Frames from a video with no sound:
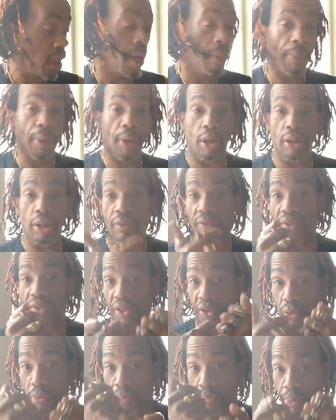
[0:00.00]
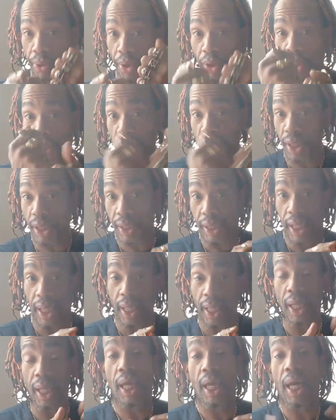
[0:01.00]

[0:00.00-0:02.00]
because of this computer and this thing,